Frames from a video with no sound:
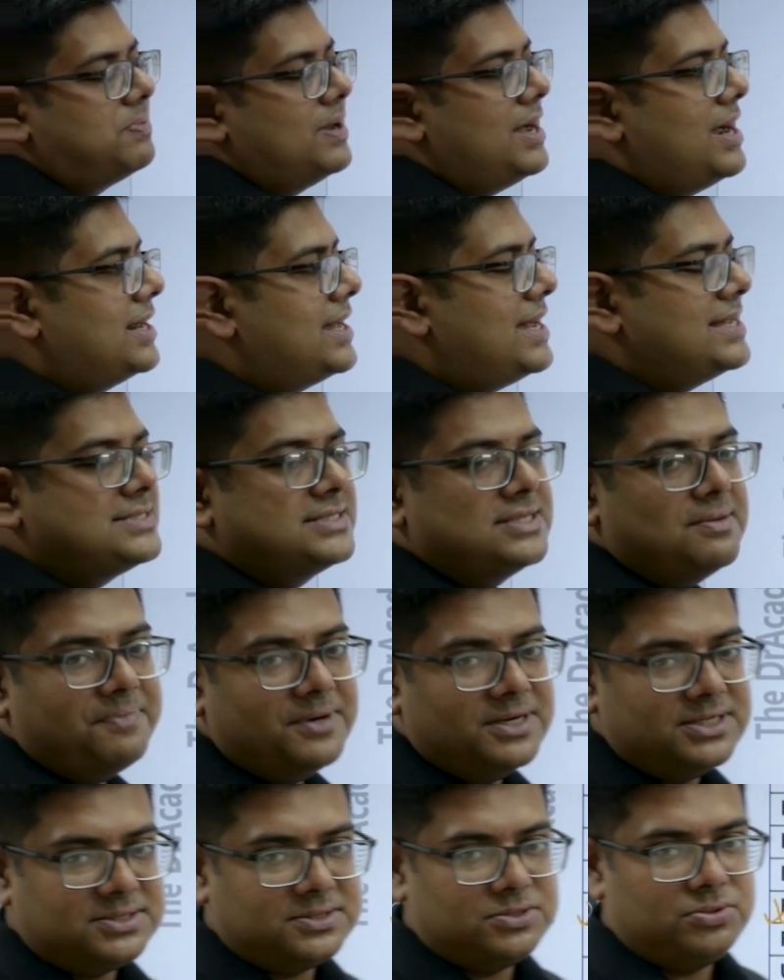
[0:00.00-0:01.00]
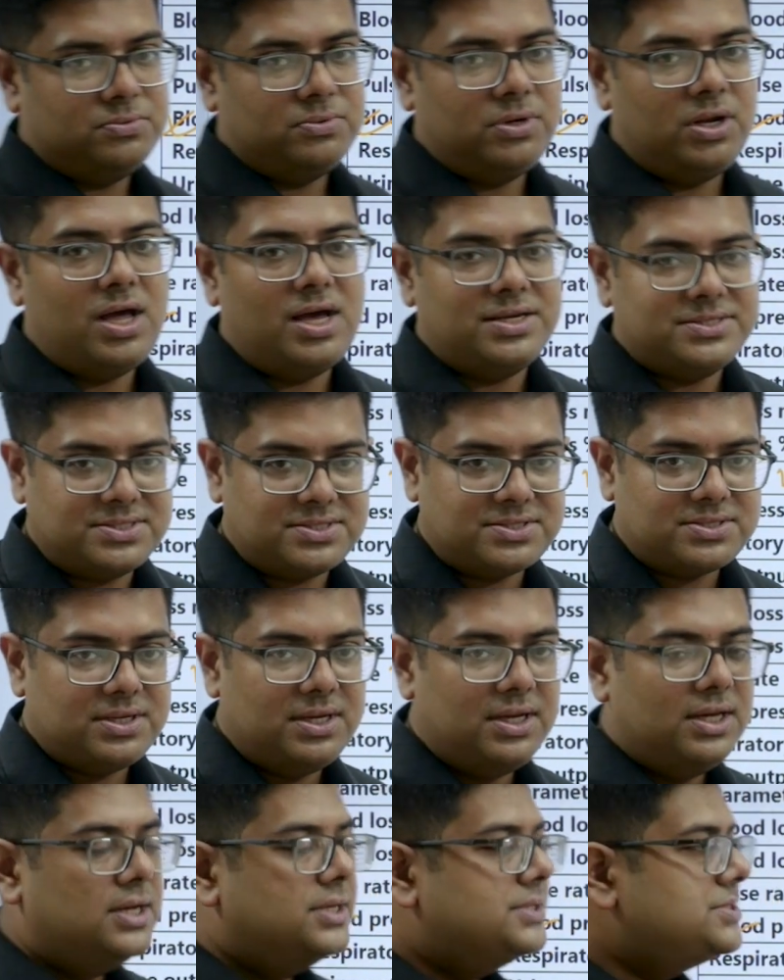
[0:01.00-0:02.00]
blood has the person lost?
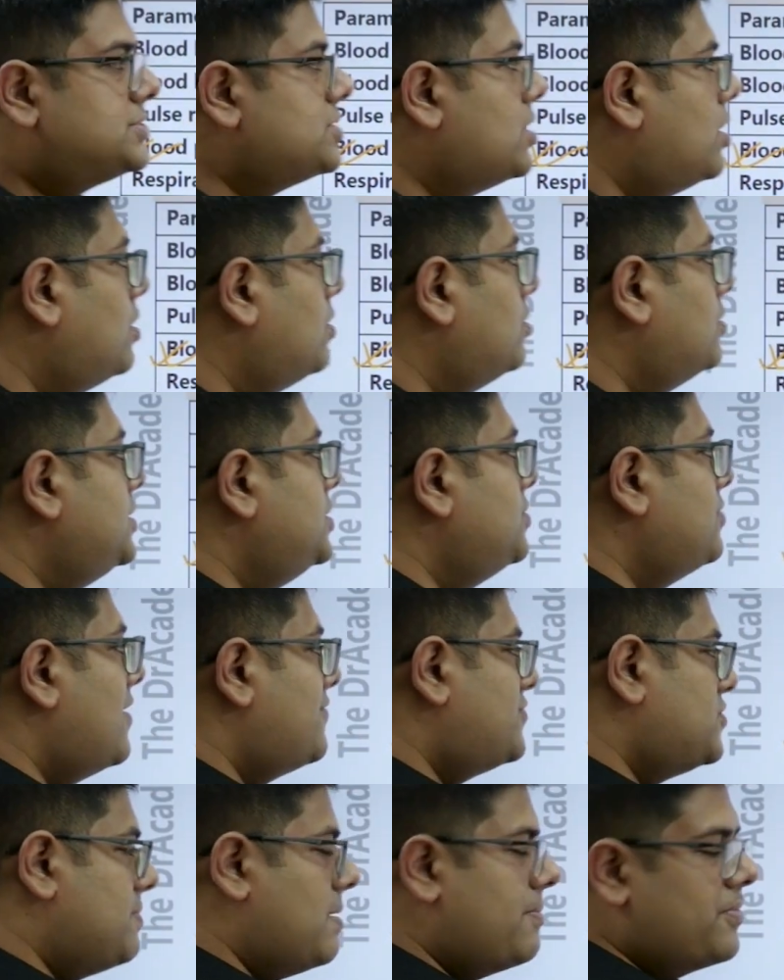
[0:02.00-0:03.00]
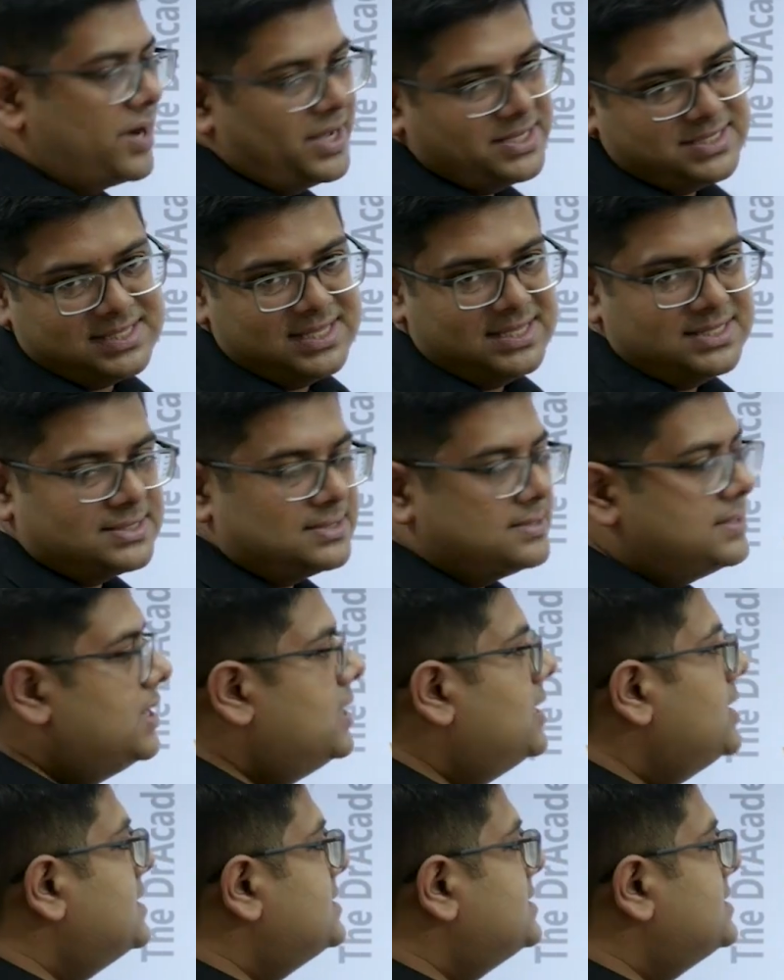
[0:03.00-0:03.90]
So you have to memorize this.